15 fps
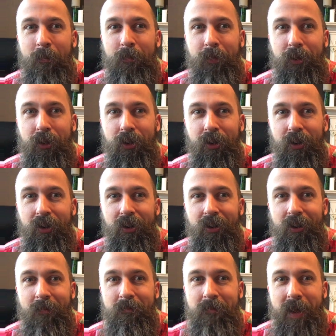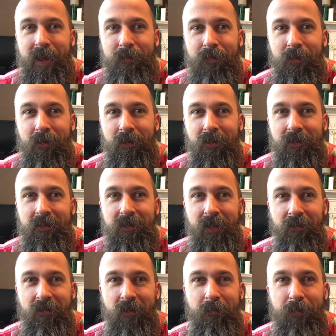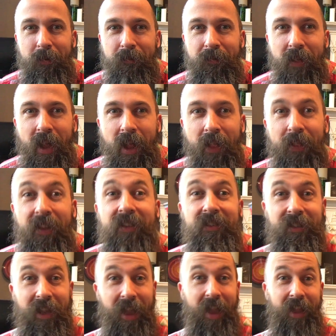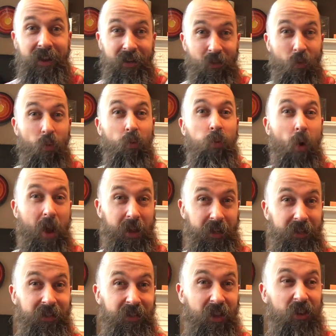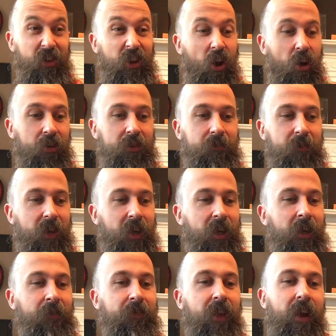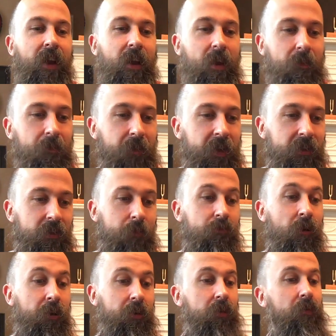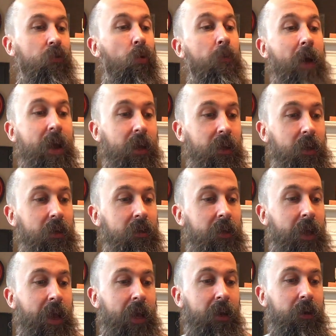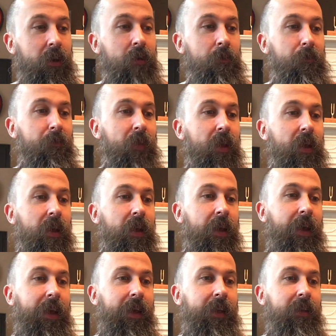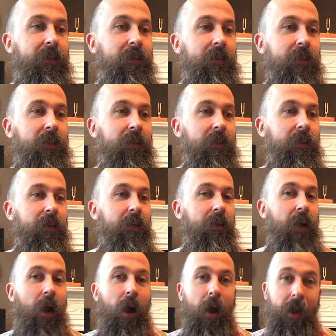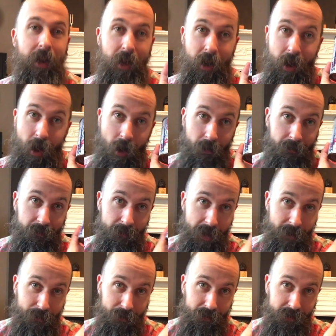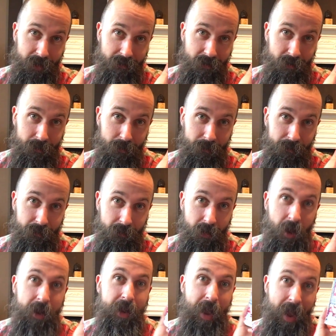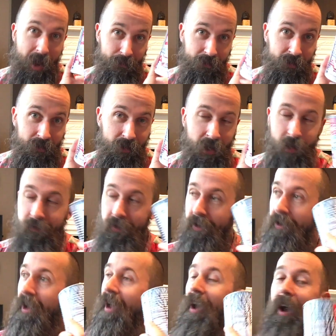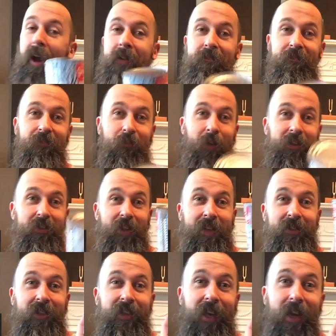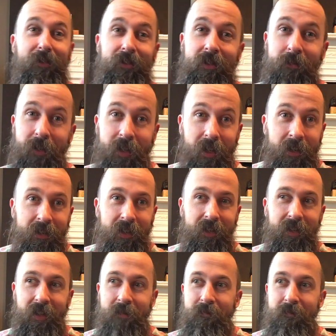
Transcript: Pure maple syrup. This can weighs a lot. It's the product of Quebec in Canada, and I love maple syrup. I absolutely love it. But as she gave it to me, I said,